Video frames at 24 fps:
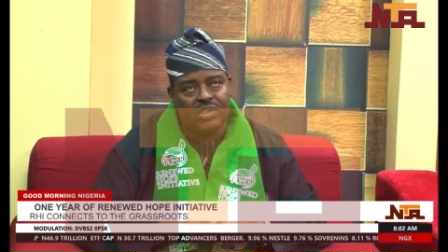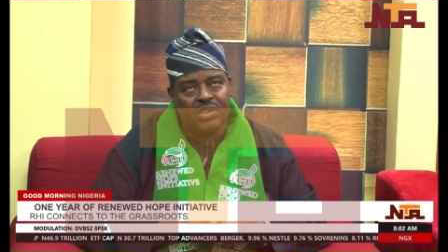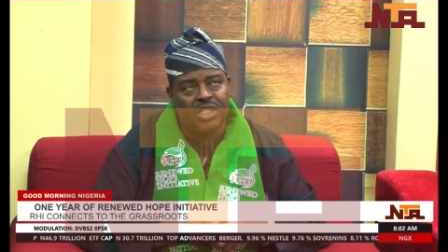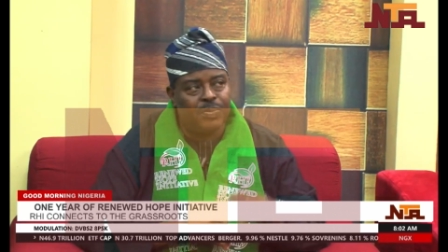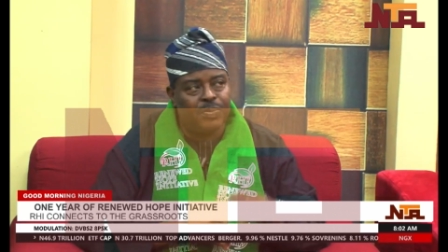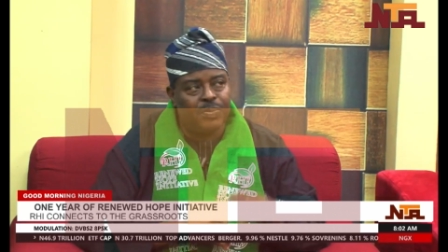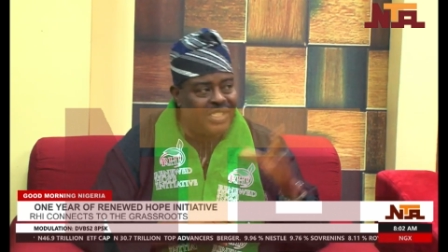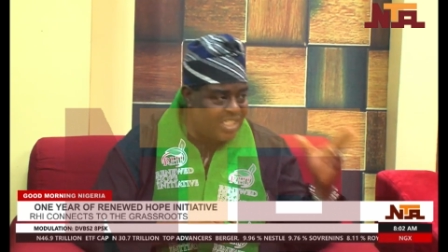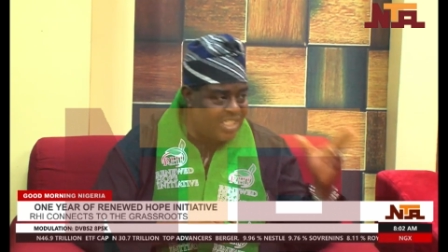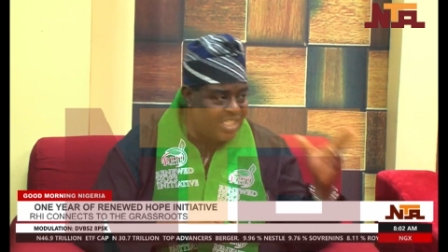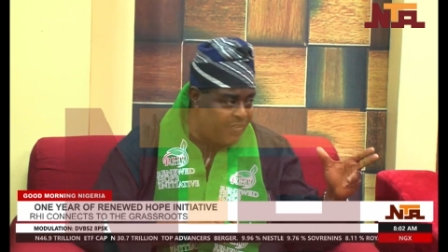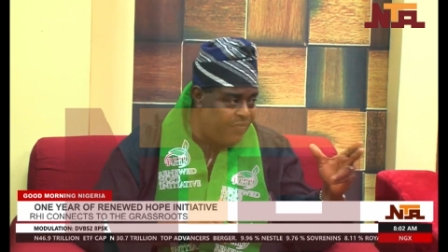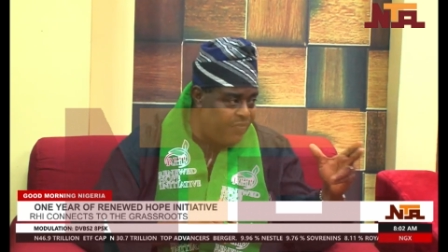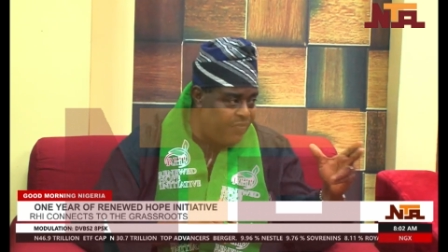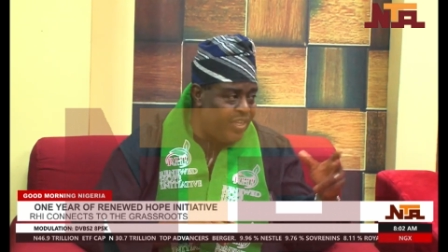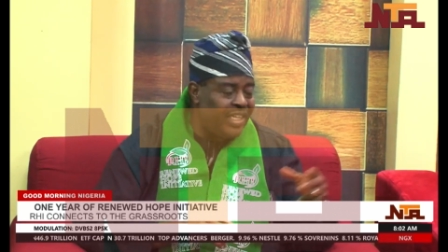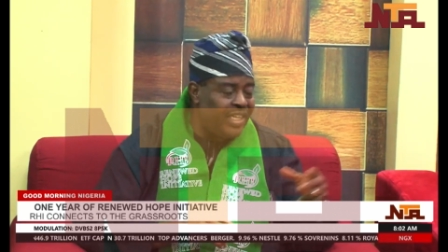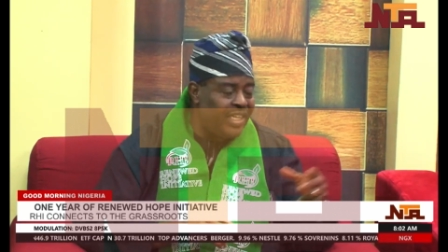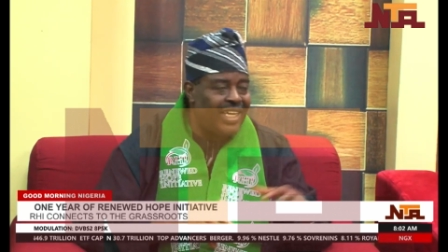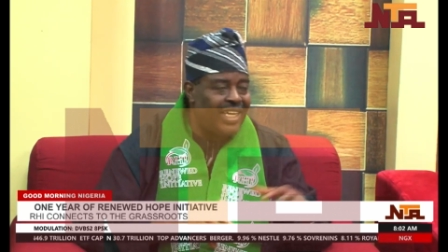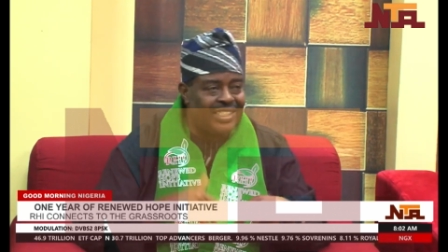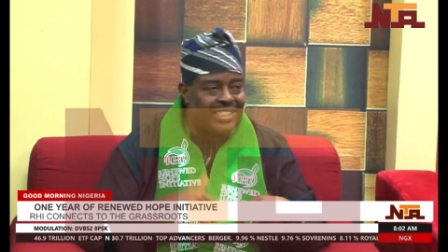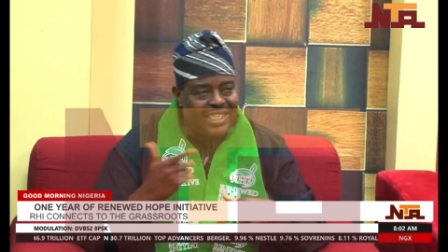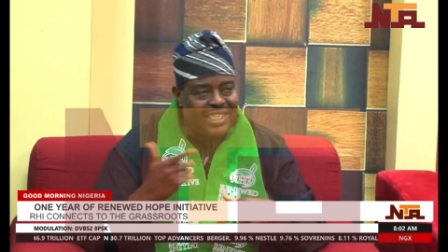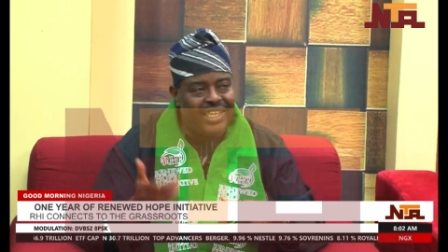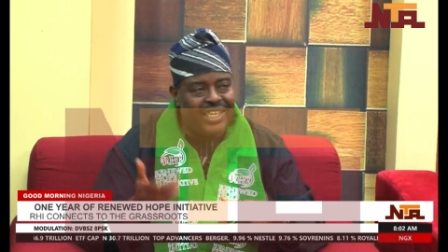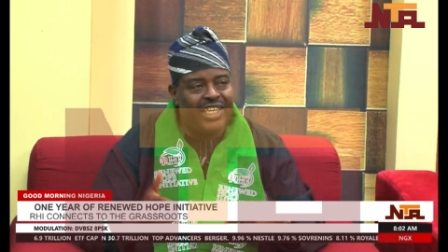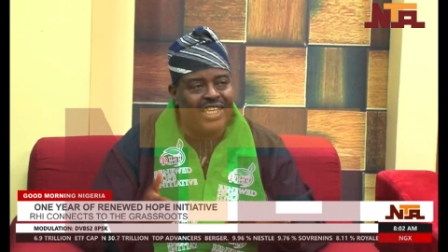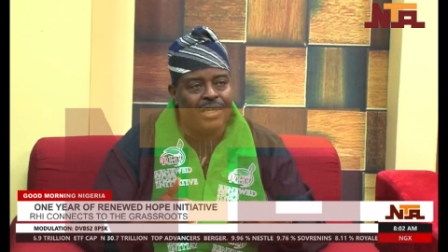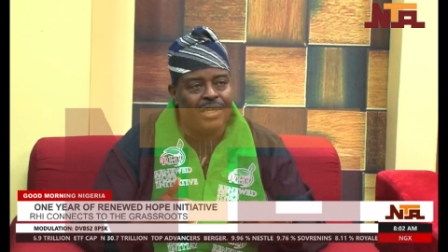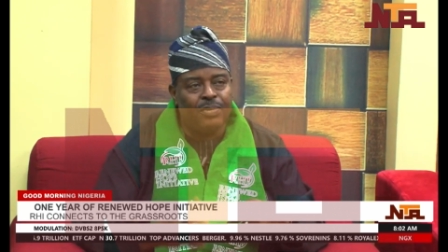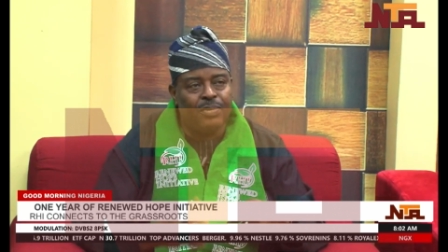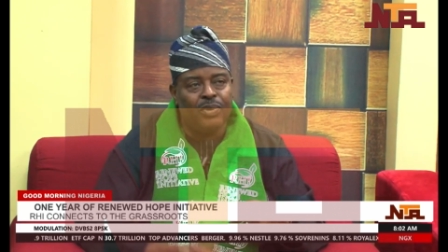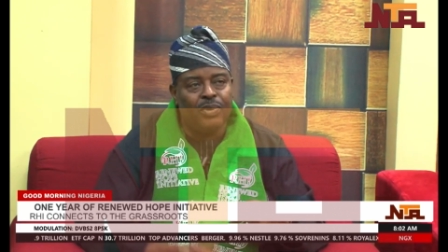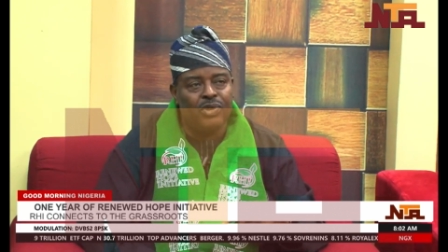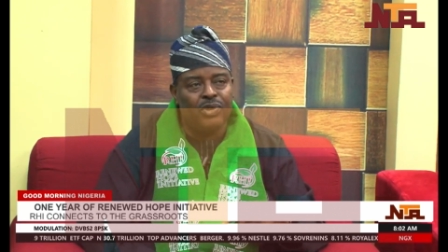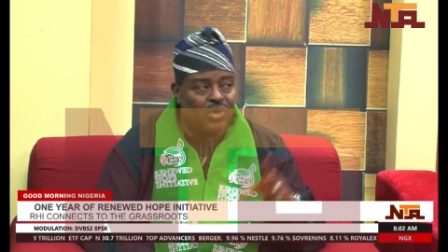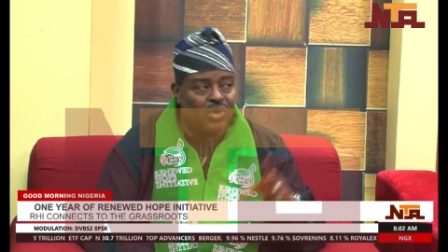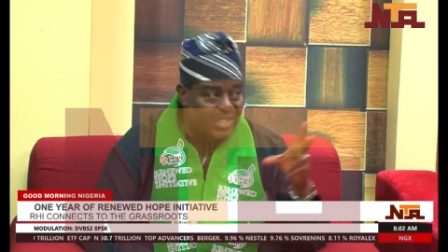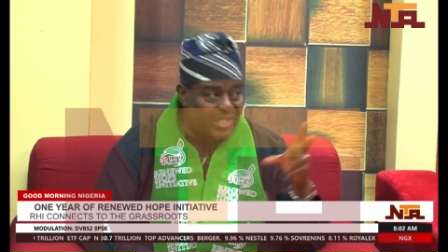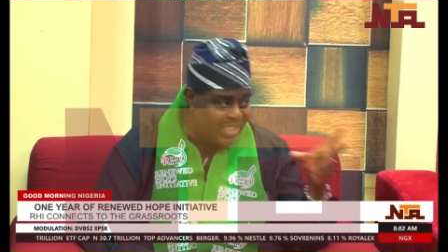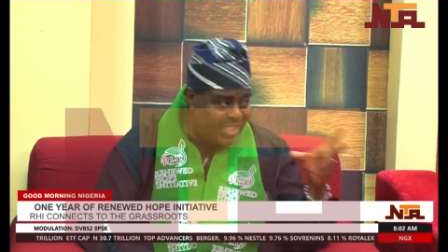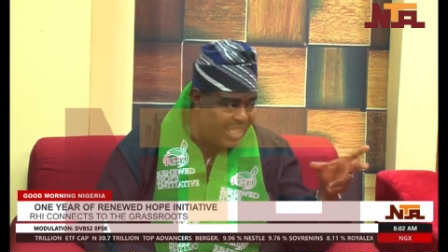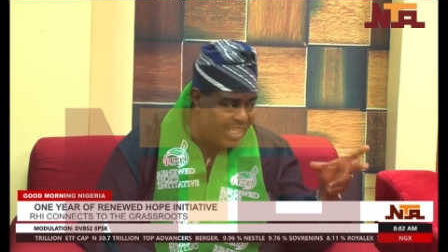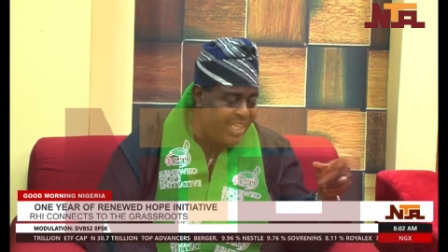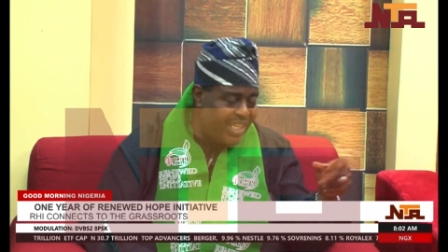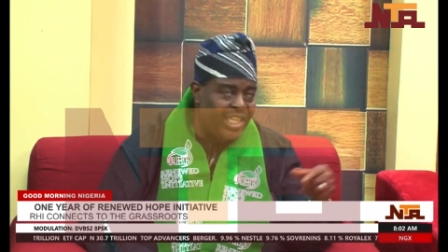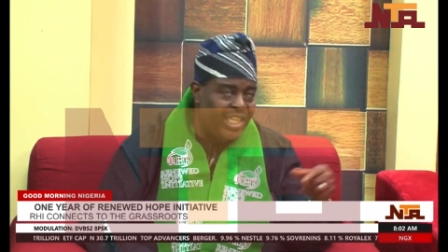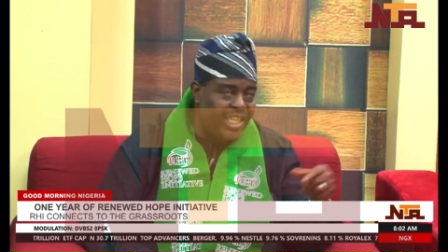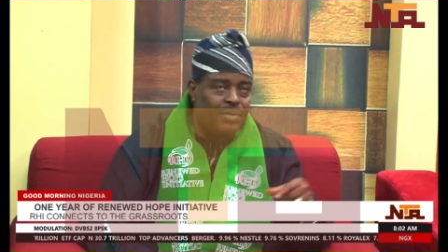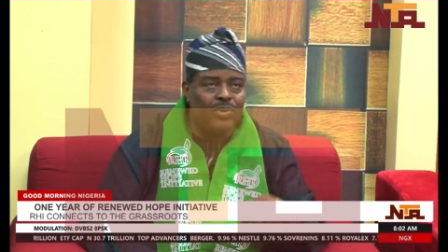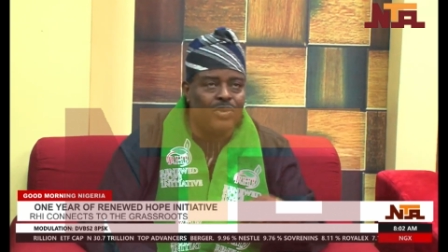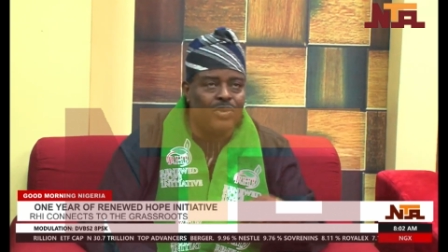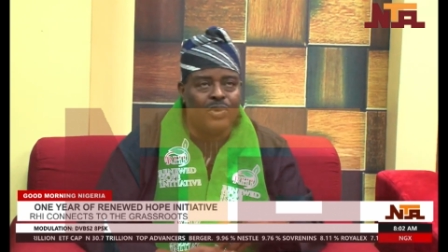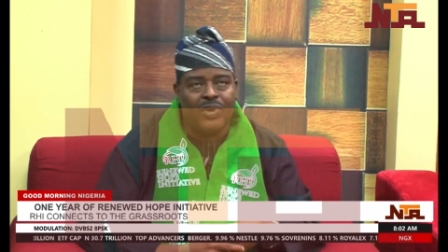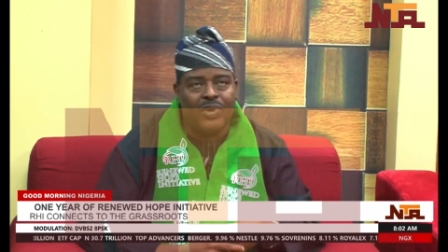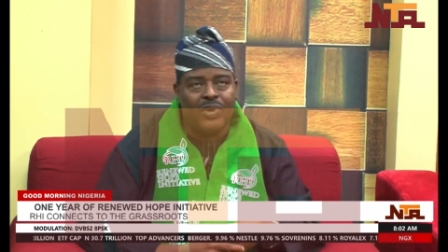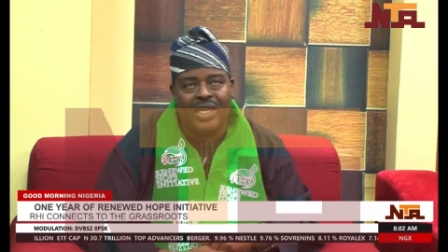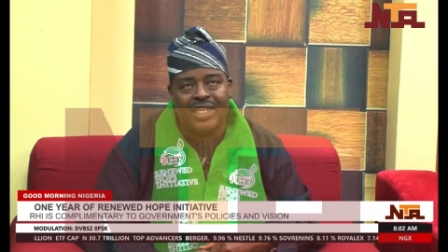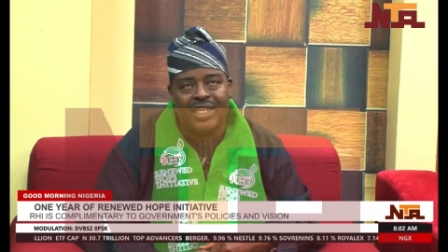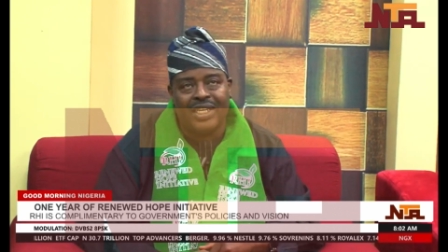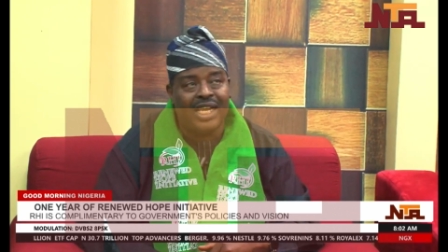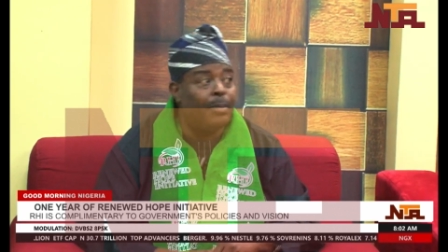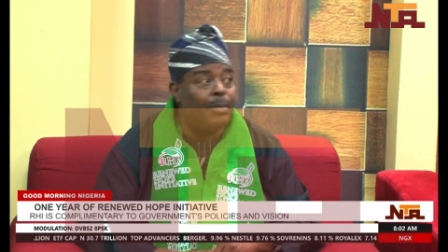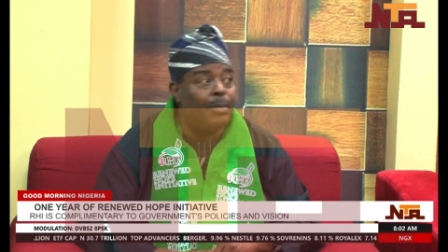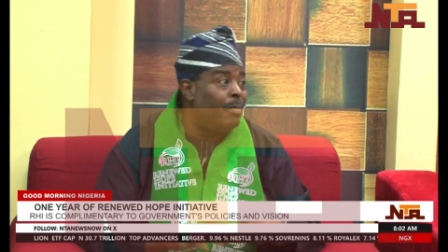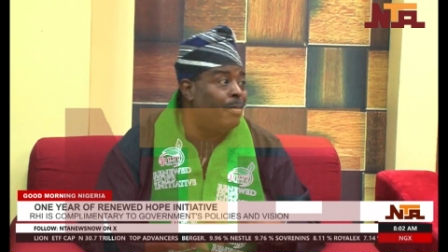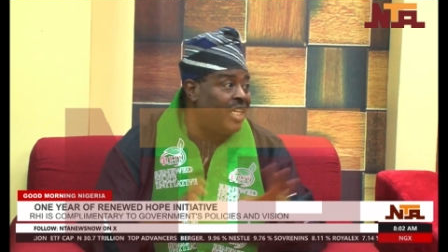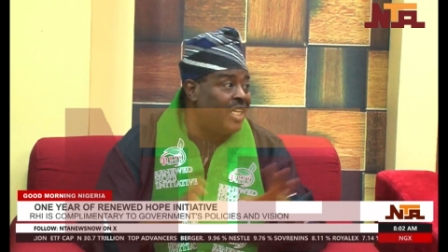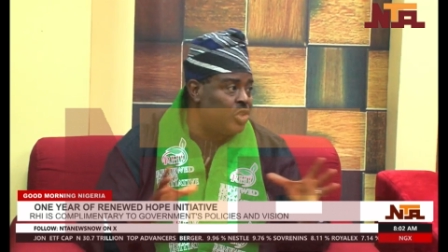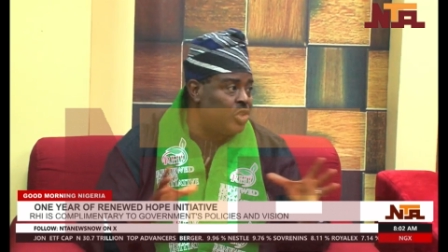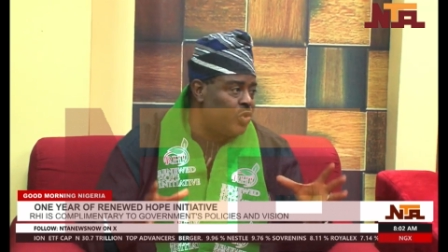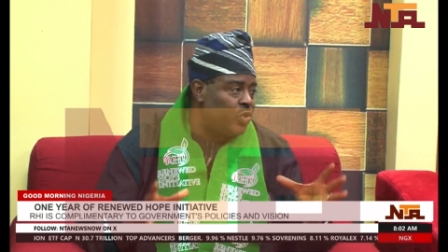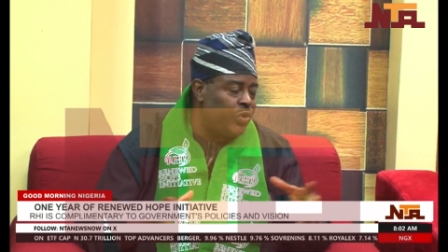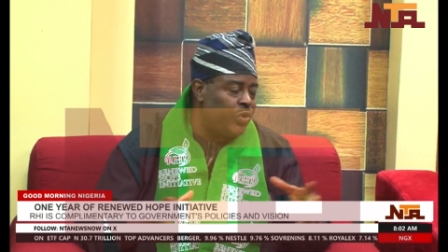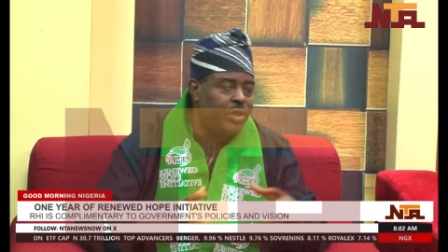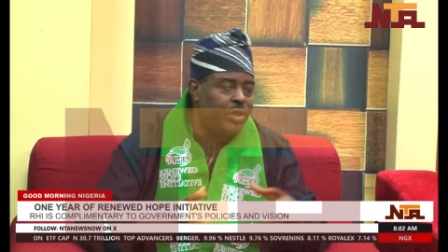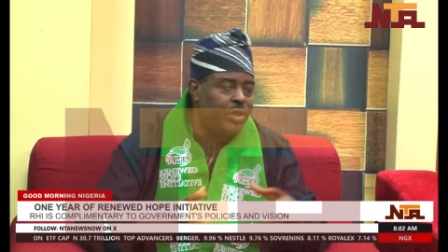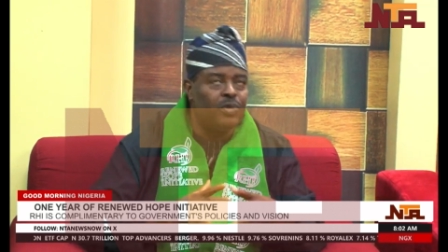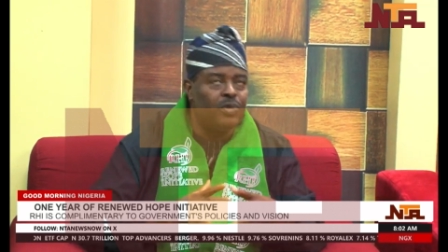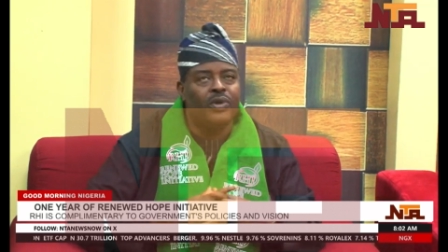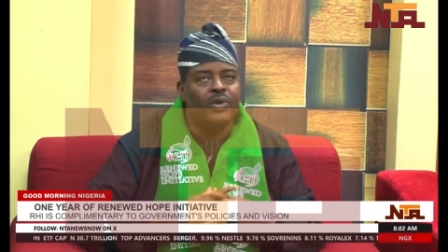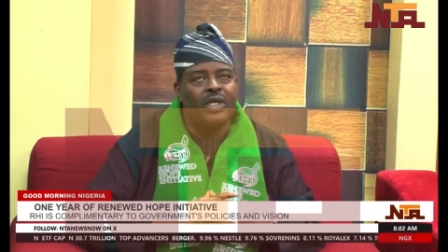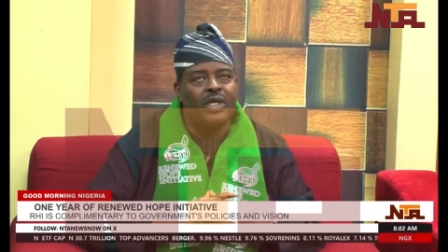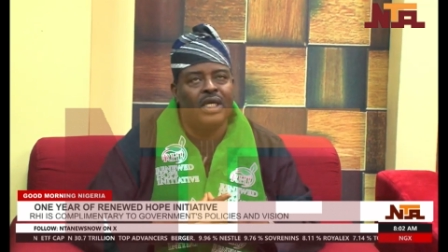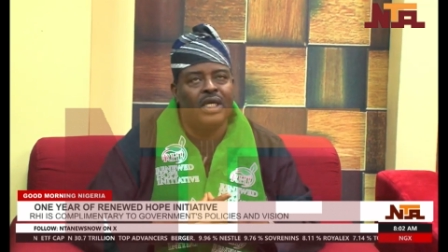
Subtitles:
specific, attainable, sustainable, and measurable.